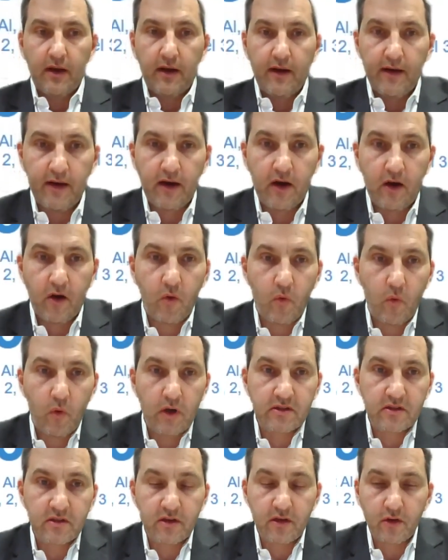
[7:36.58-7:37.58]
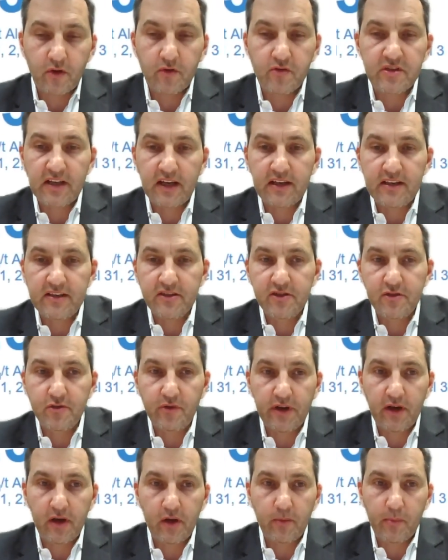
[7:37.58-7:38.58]
Now, what Rusal is
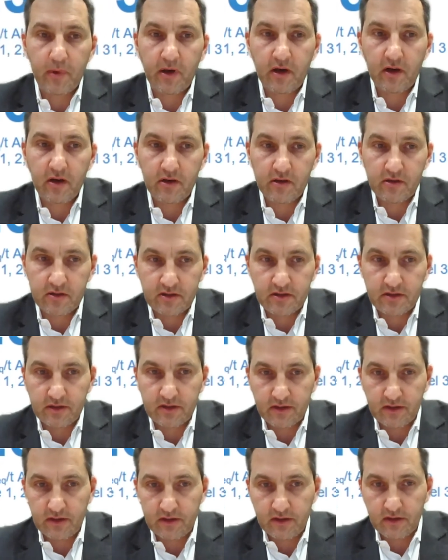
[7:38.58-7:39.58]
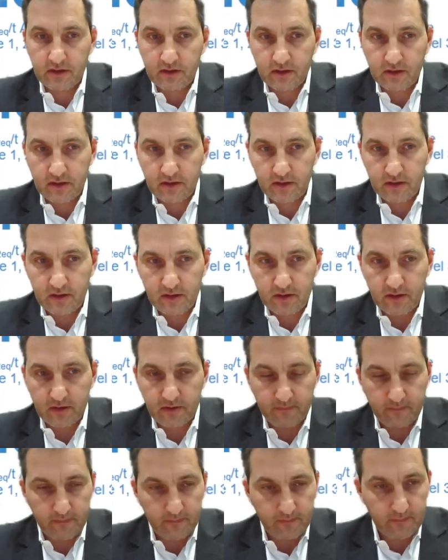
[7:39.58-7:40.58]
doing about the
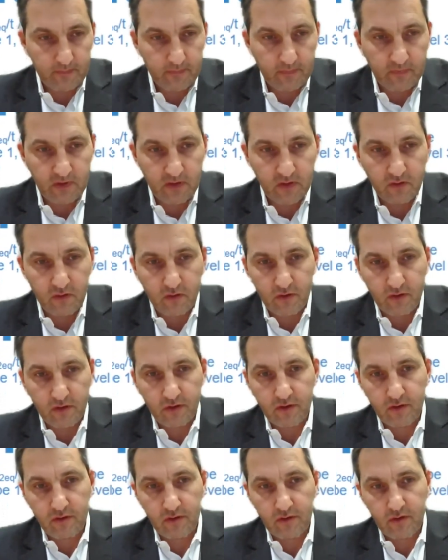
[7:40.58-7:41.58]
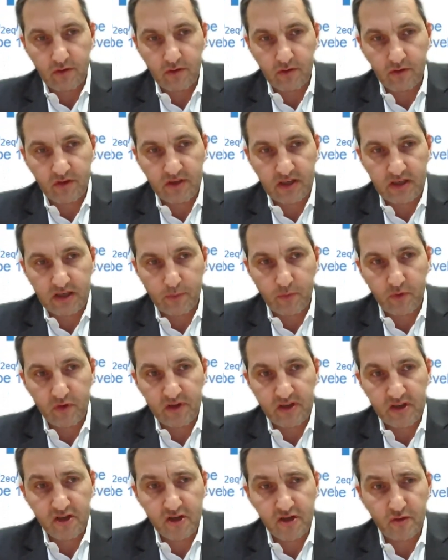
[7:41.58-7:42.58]

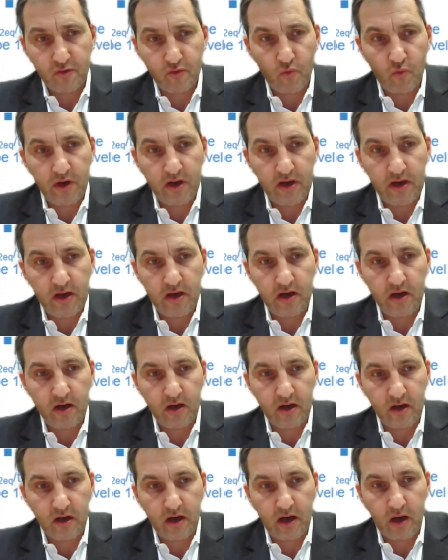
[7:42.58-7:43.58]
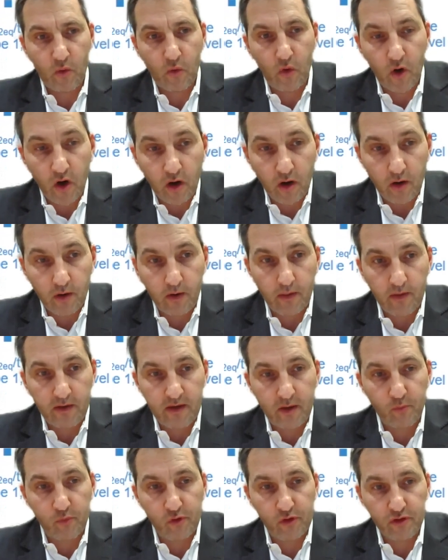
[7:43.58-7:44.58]
decarbonization, our
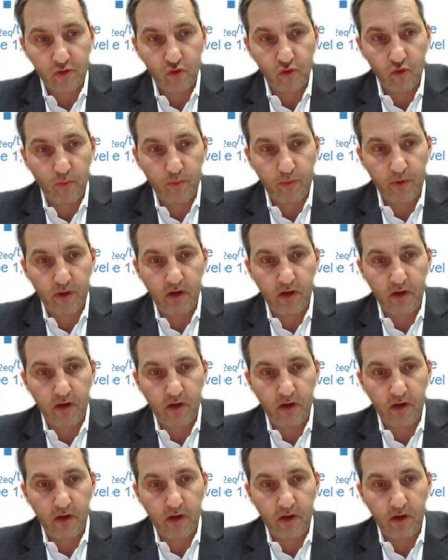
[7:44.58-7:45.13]
EN Plus group,